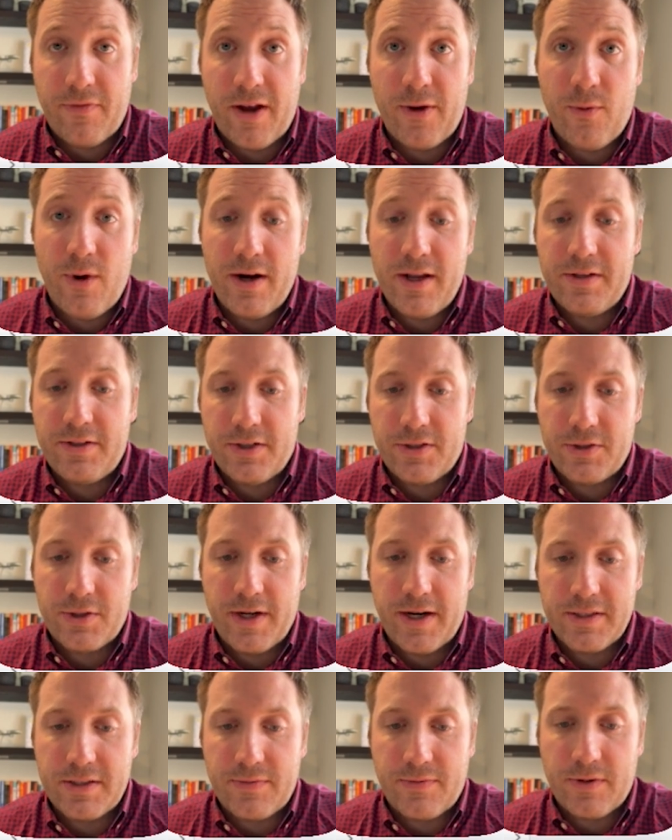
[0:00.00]
I wanted to
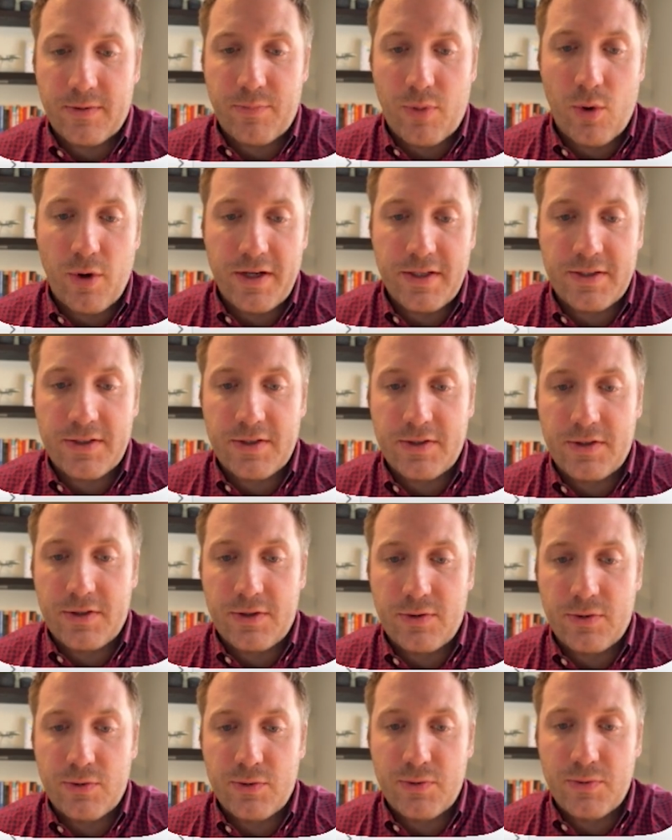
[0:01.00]
transfer points
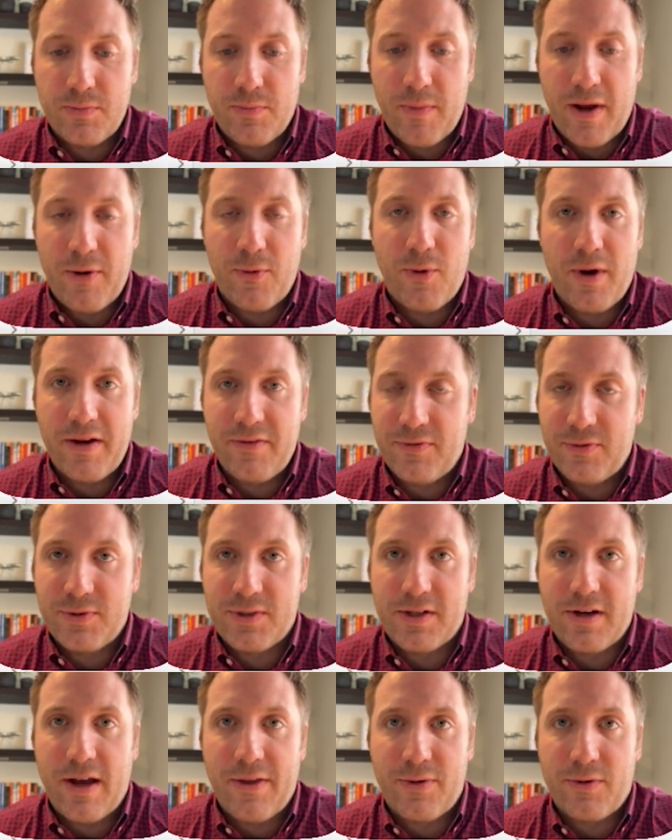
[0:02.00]
to my wife, who's
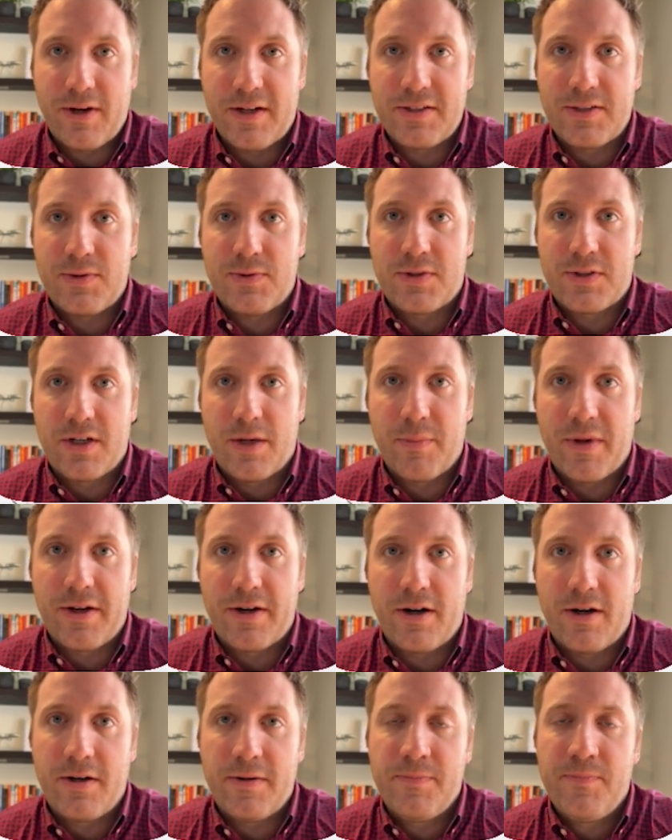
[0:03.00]
an authorized user on my
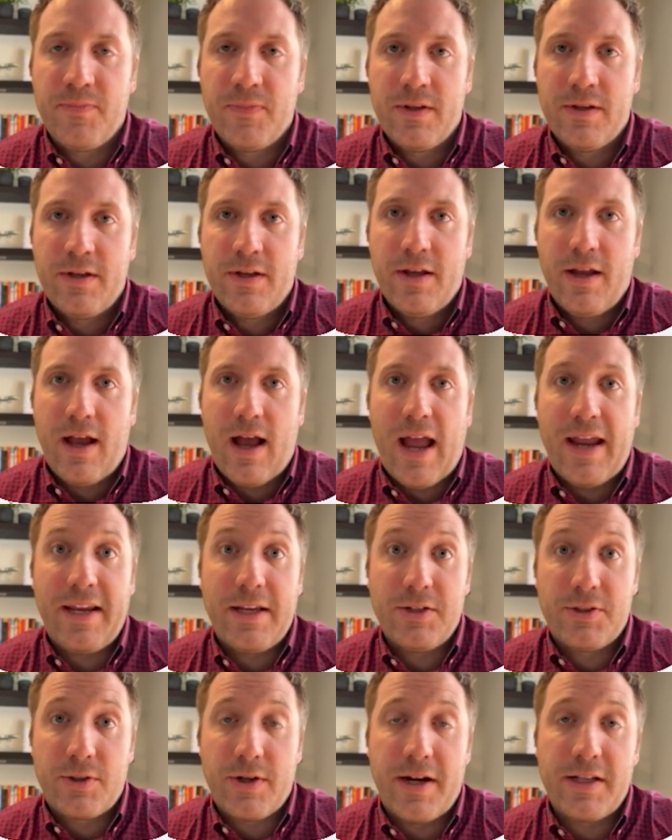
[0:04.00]
card, I
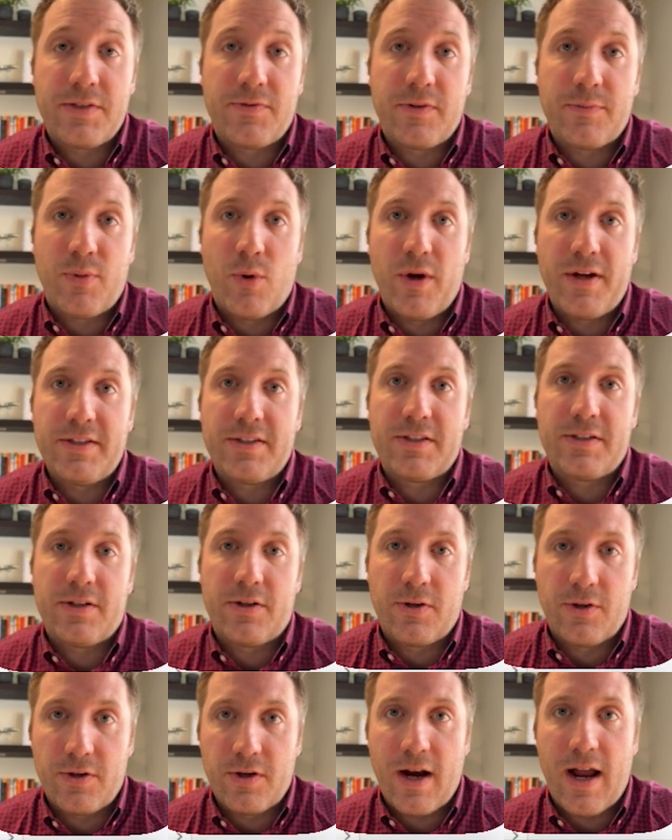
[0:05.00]
can transfer points to
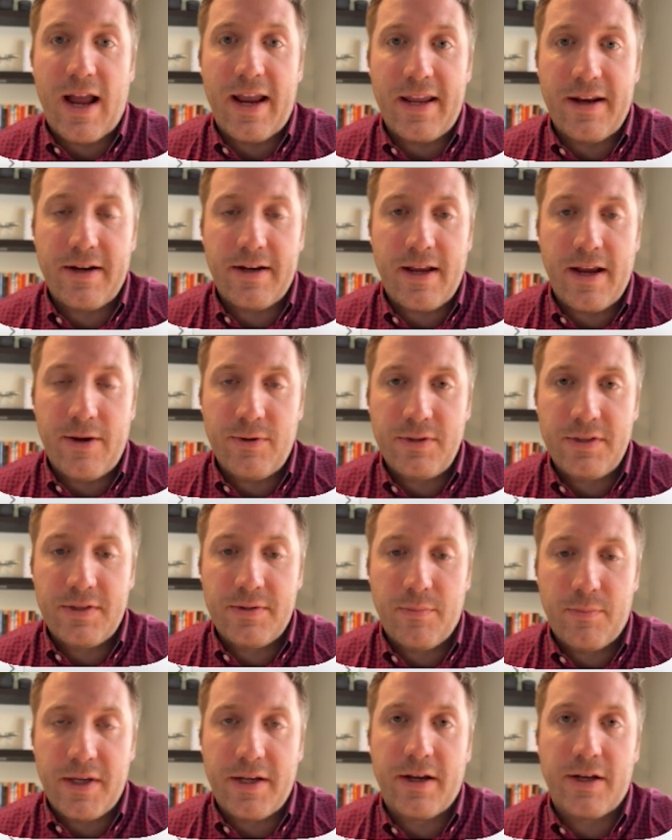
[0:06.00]
her Hyatt account
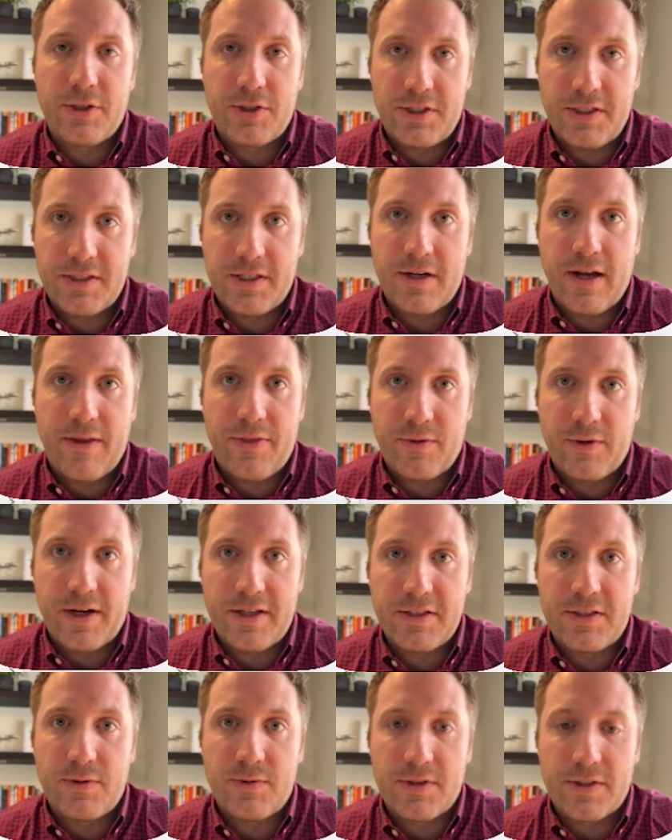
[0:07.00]
because she's an
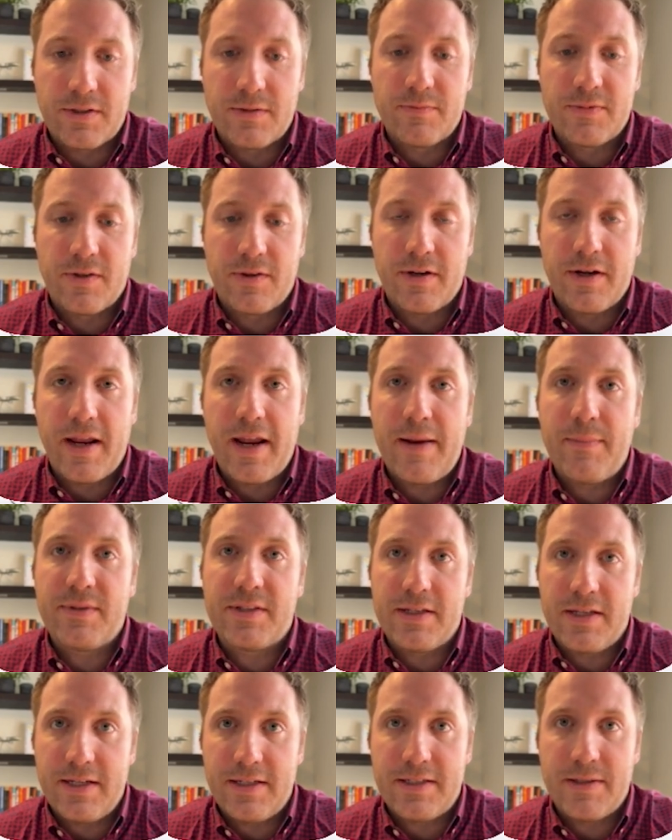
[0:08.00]
authorized user. So the
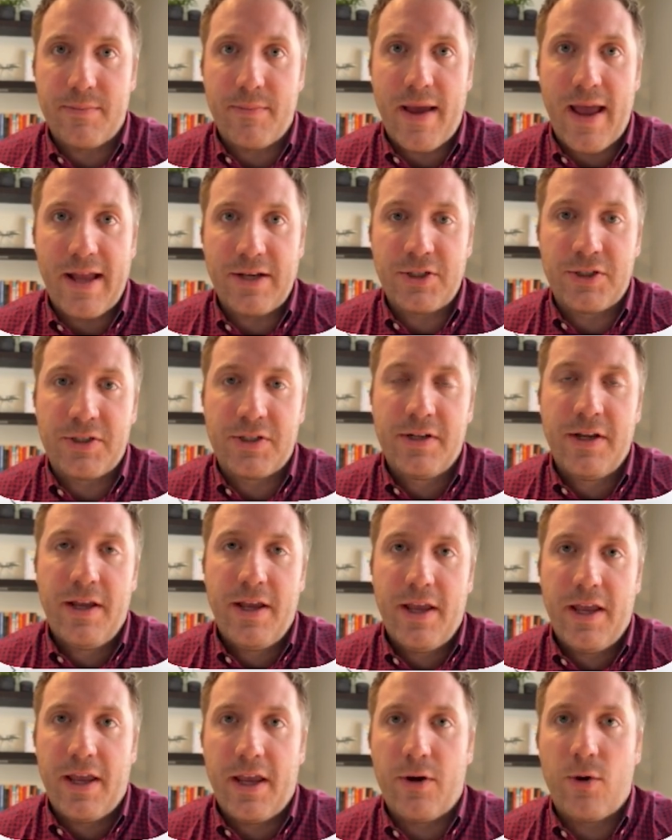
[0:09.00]
names need to match
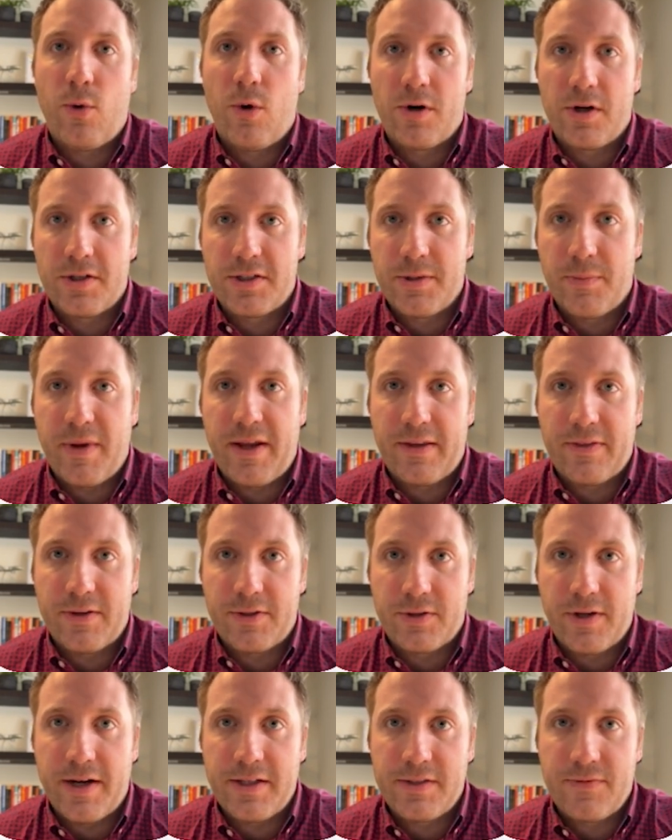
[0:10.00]
in order to make the
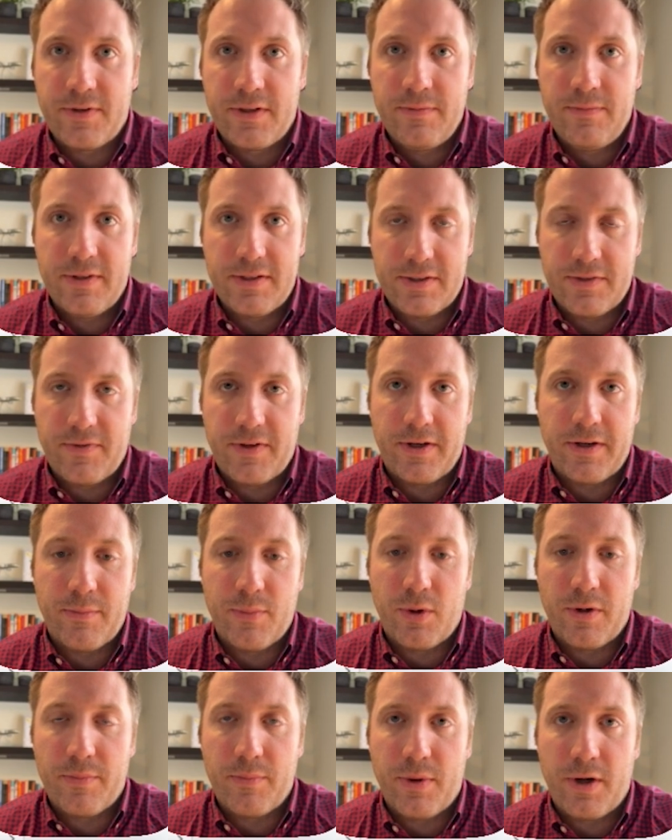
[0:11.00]
transfer. That's a very
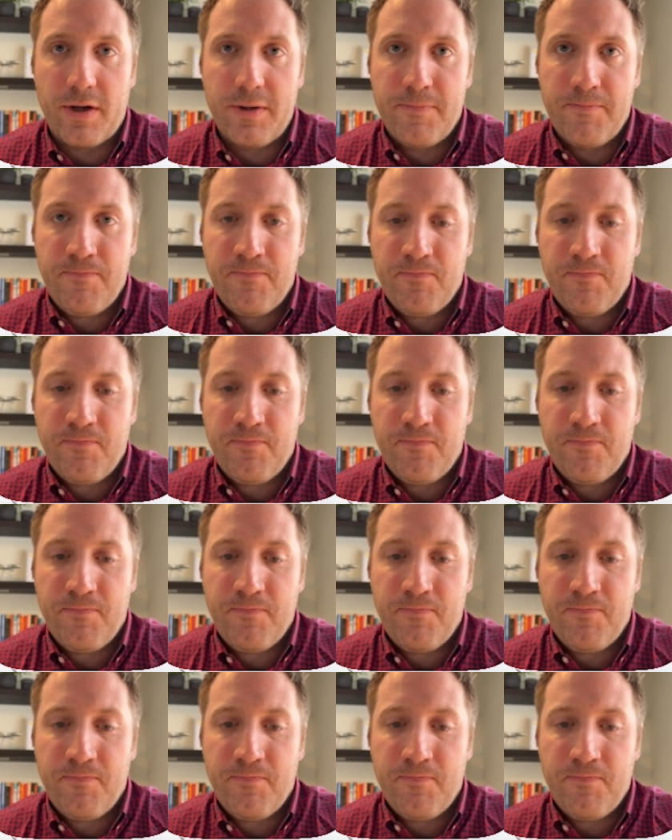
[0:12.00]
important part.